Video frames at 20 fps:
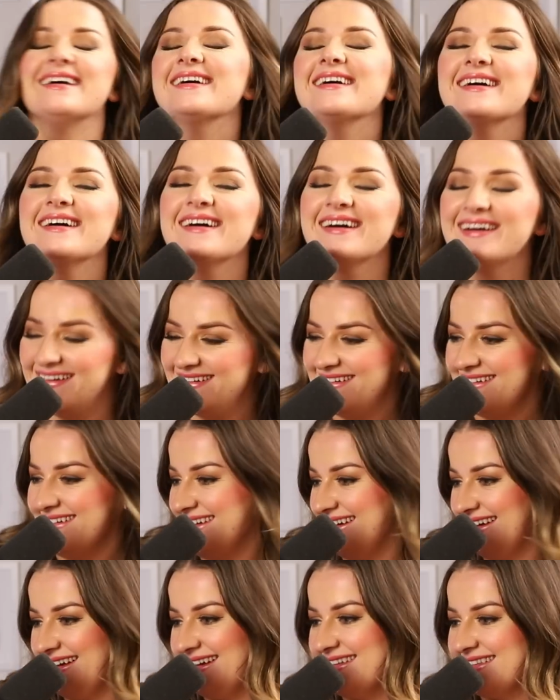Oh,
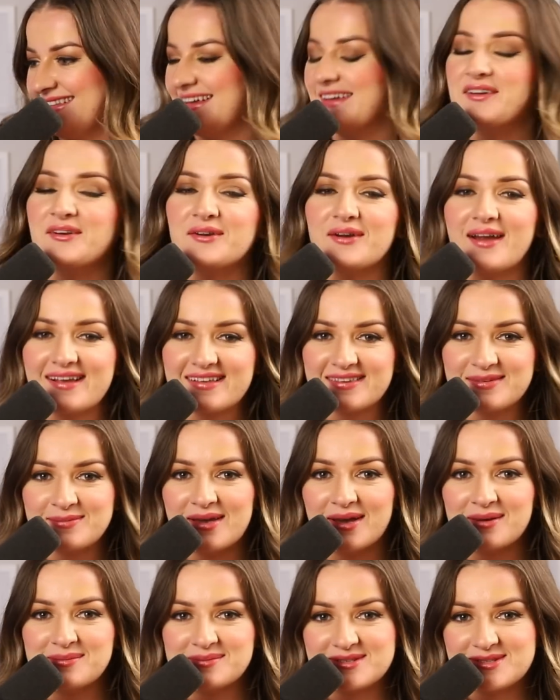It cracks
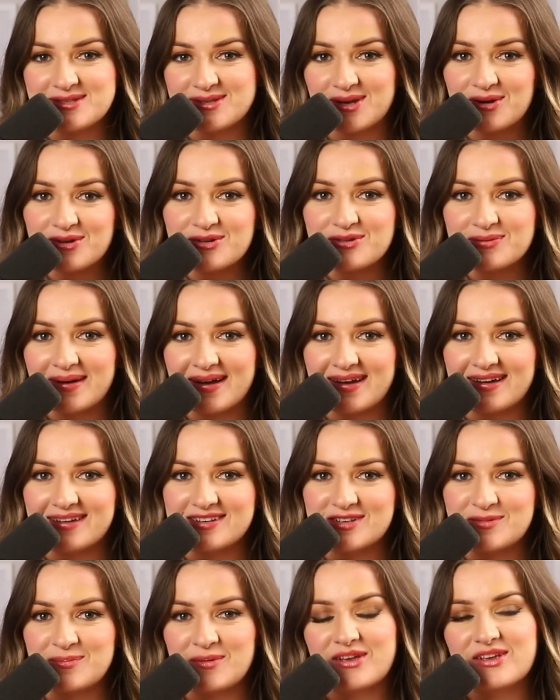me up so
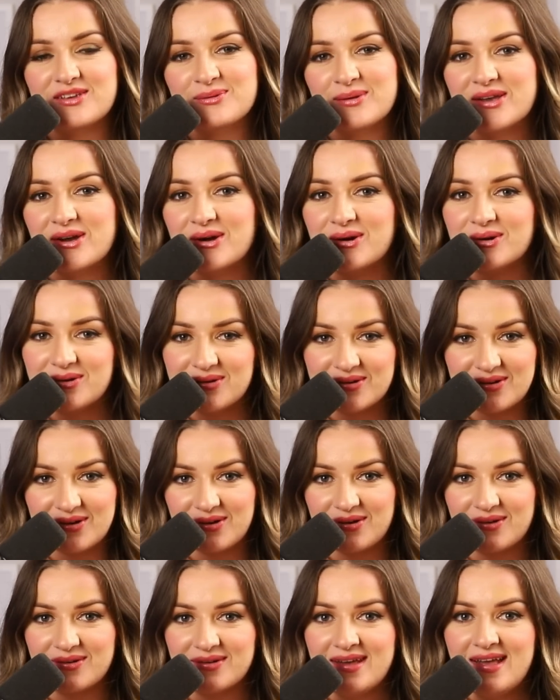much because we all
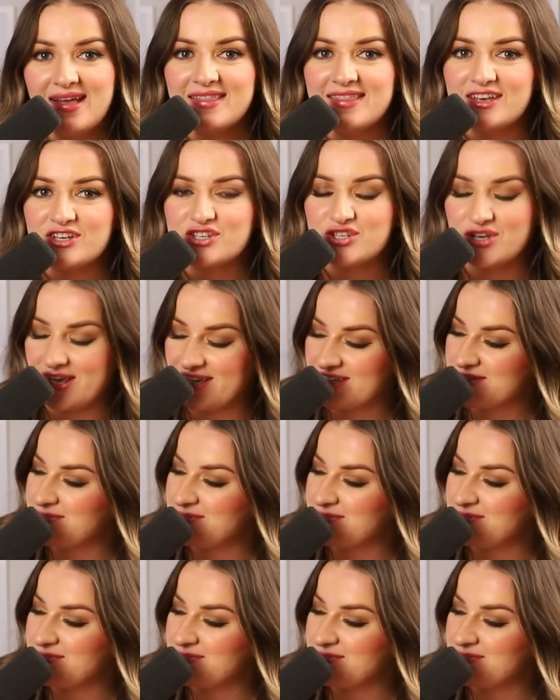know that she